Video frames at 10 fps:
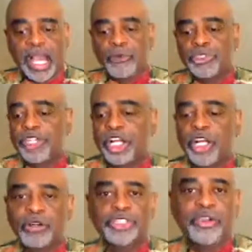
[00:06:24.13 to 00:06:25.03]
I want you to
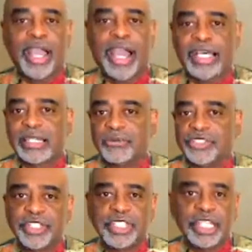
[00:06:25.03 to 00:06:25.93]
close your eyes. I
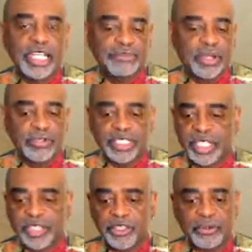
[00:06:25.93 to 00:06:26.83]
want you to see that
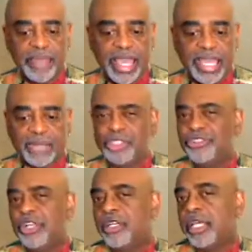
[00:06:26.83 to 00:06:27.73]
person in your mind. I want
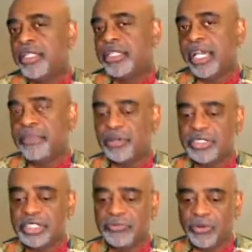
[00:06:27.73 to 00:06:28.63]
you to look at that
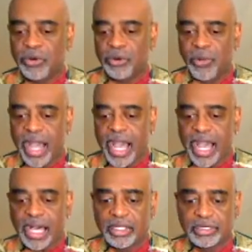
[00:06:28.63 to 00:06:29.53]
person for a
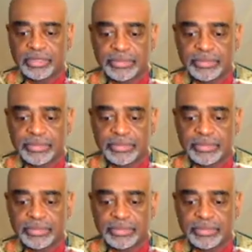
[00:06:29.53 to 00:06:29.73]
while.